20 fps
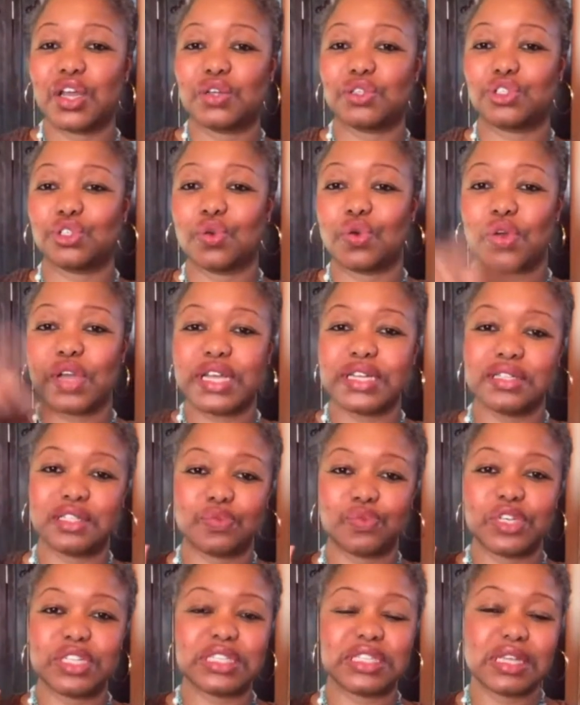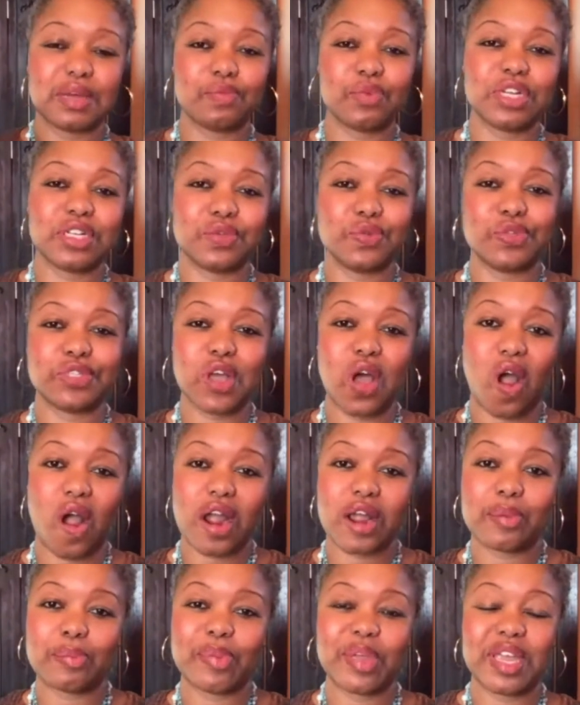joins with someone who's
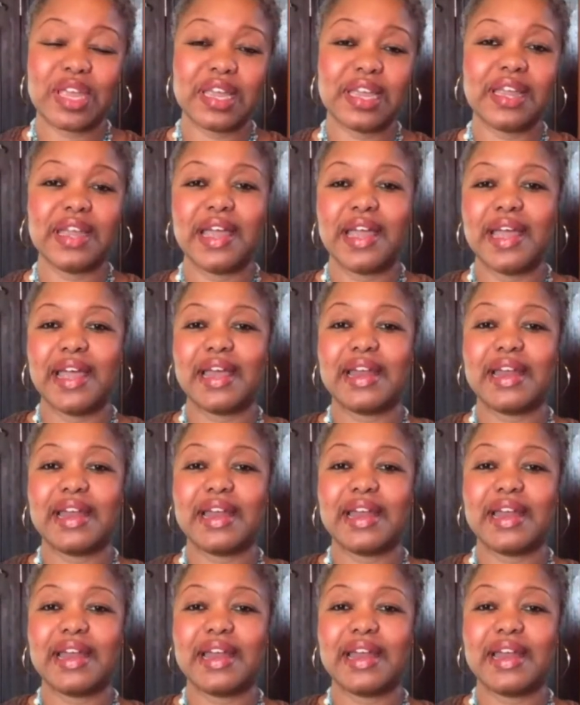R&B,